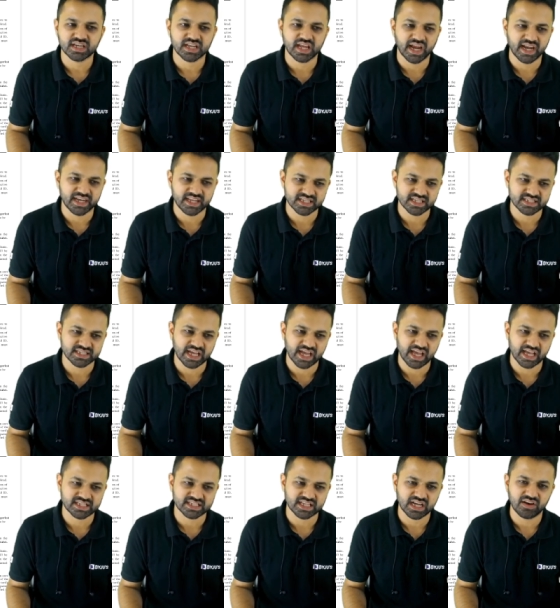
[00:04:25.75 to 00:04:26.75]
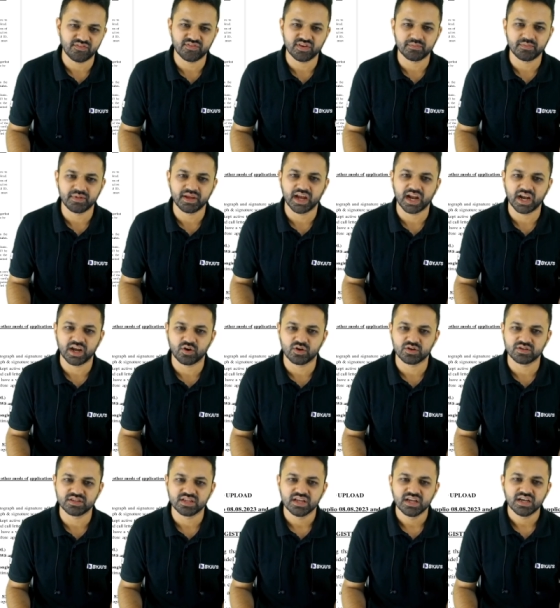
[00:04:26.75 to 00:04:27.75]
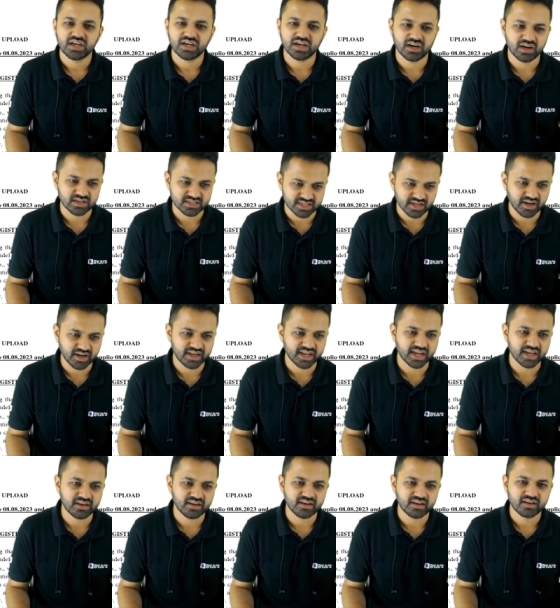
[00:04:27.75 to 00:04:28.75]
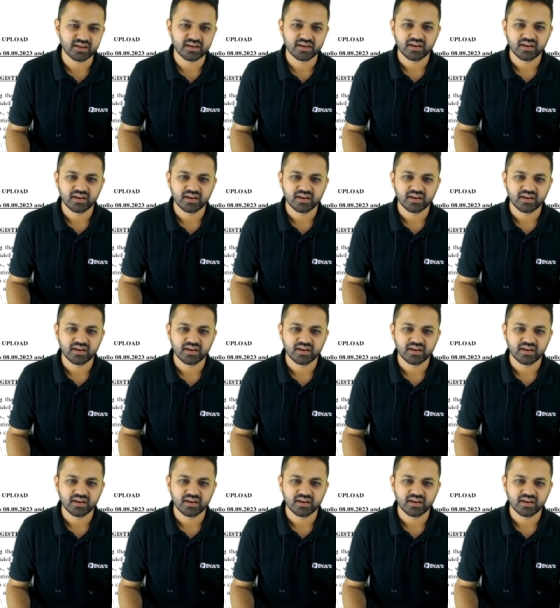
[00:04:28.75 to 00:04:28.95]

and yes the exam will be held on uh, certain